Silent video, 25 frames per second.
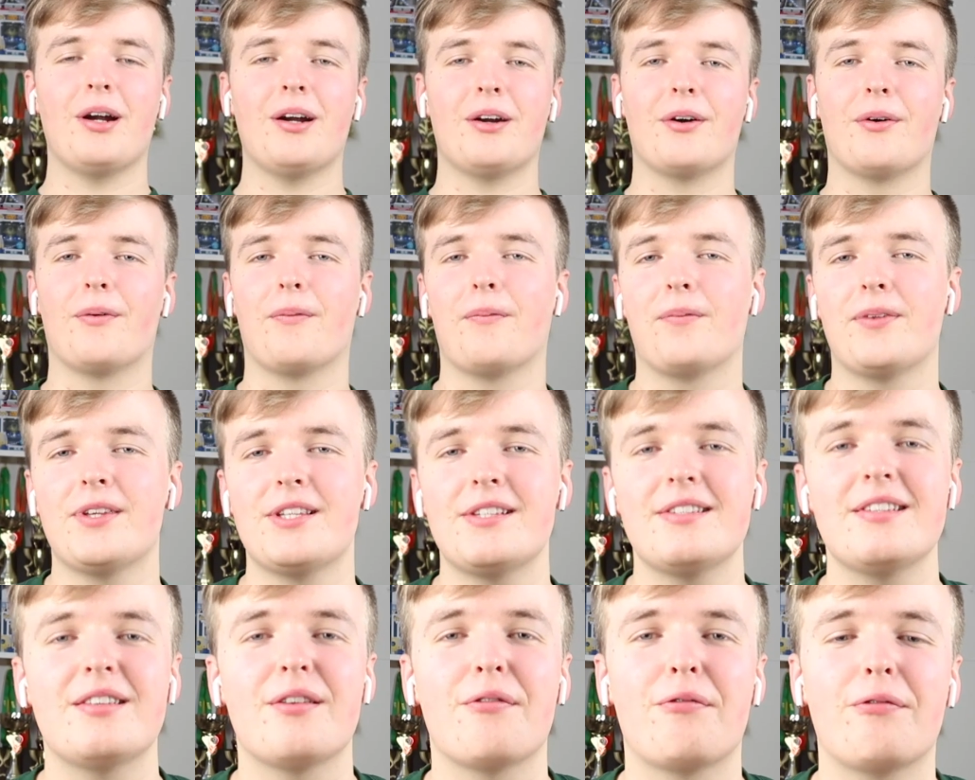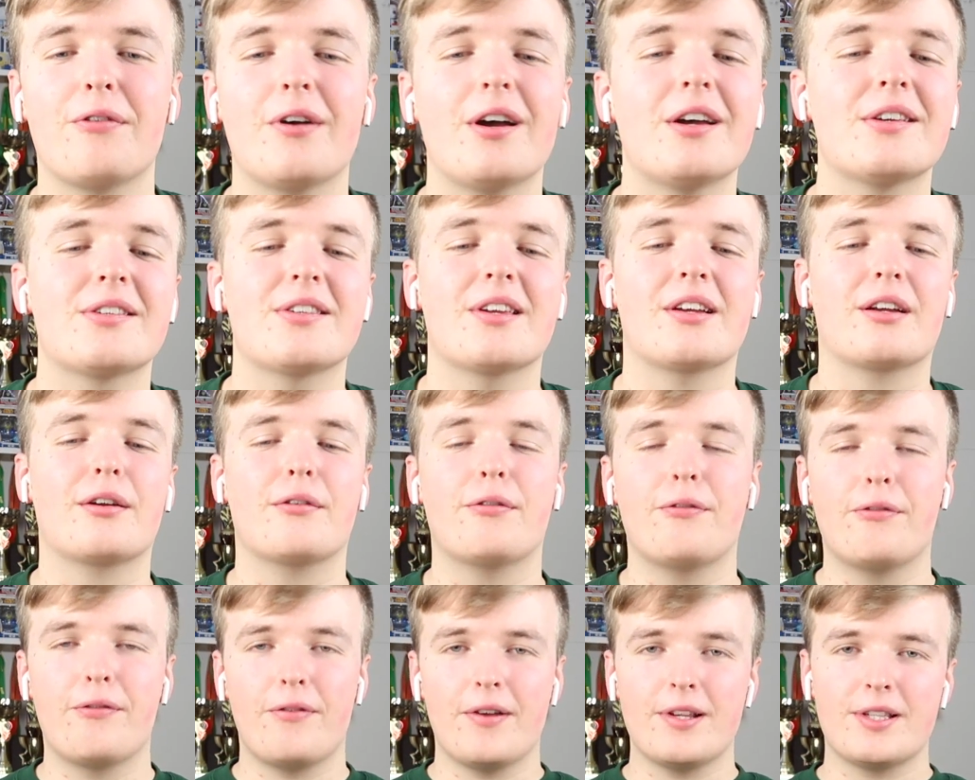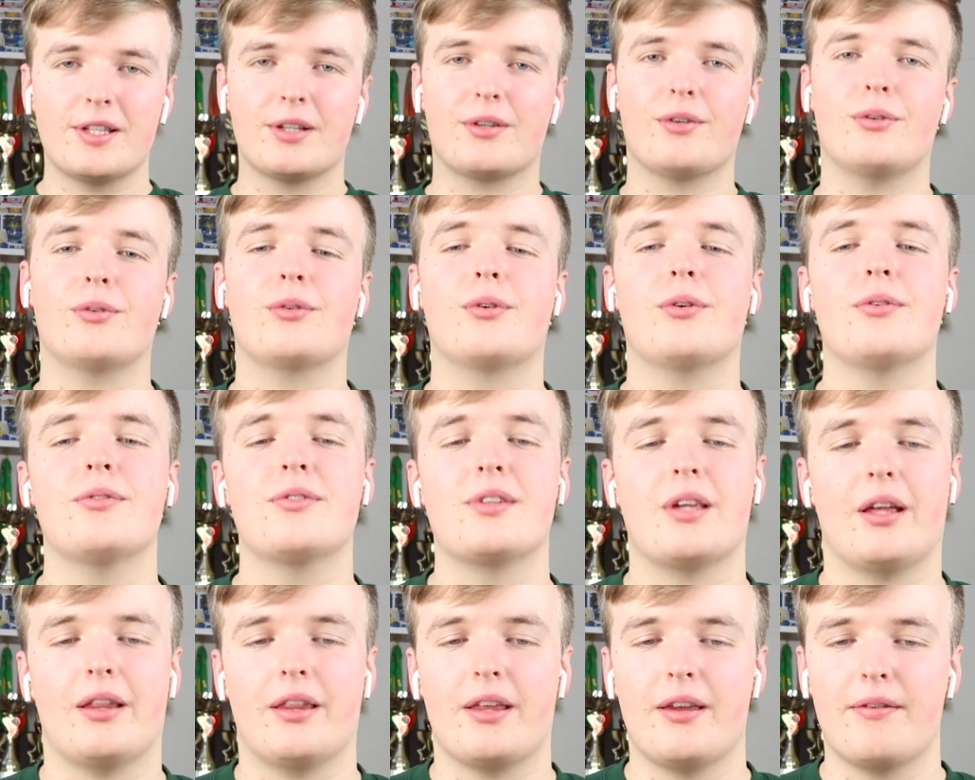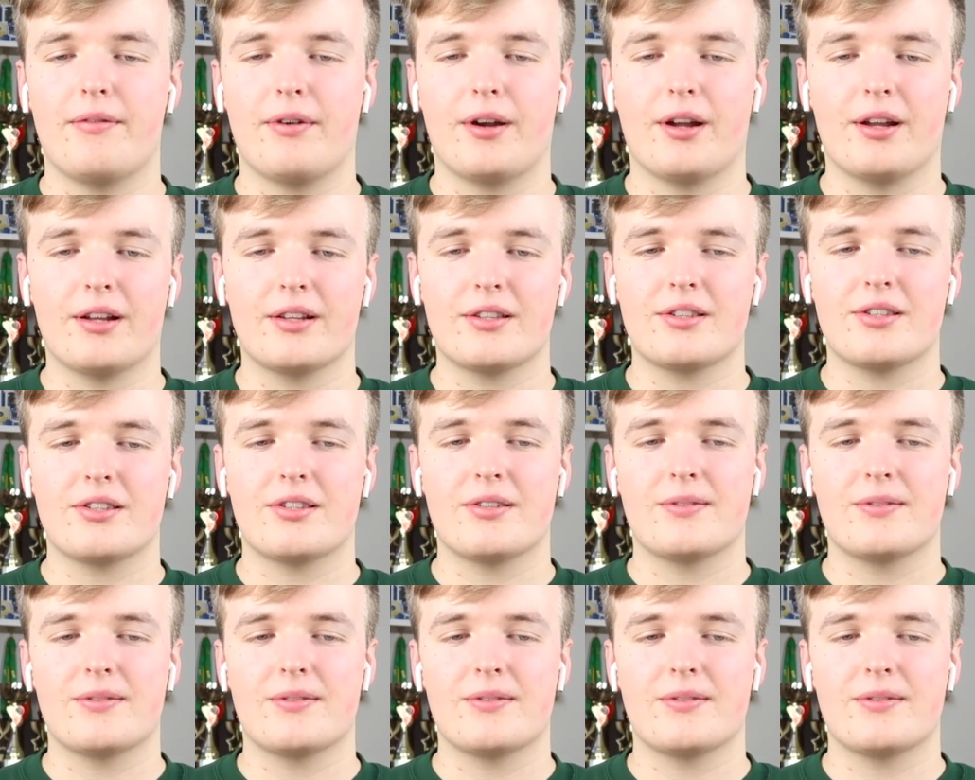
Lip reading: well, this is the first like physical contact they've had.